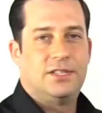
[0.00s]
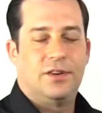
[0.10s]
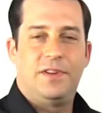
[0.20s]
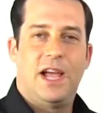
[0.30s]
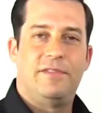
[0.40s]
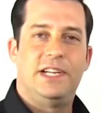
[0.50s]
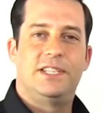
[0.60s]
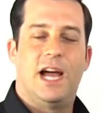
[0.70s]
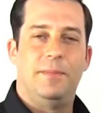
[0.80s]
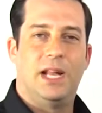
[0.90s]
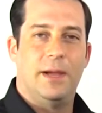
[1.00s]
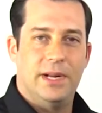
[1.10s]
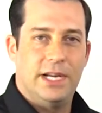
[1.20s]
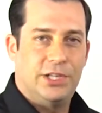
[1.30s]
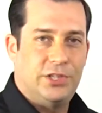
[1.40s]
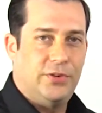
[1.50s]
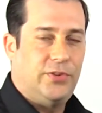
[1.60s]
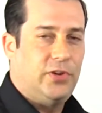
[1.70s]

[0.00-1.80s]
So if you have any time alignment issues,